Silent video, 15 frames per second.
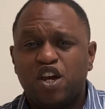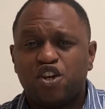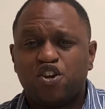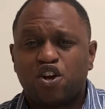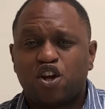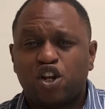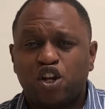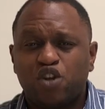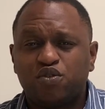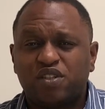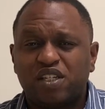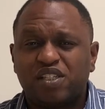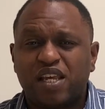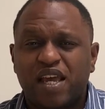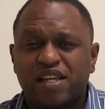your
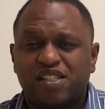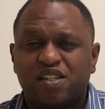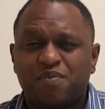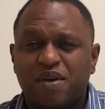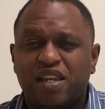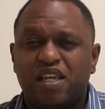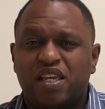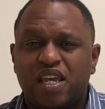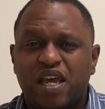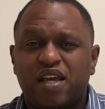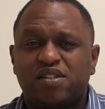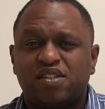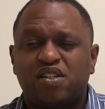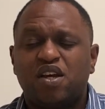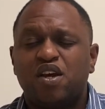closest estimated
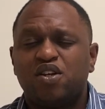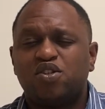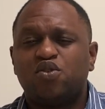guess